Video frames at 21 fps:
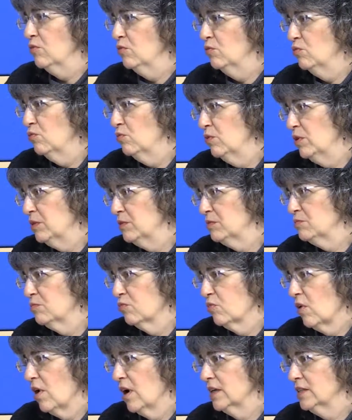what
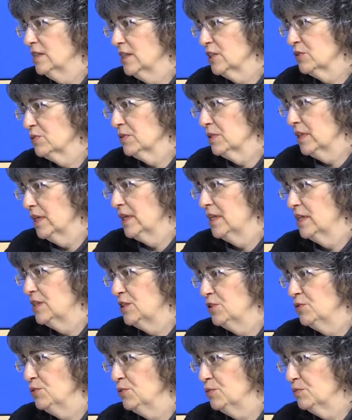BROC does related
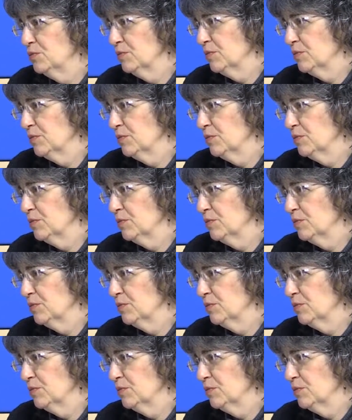to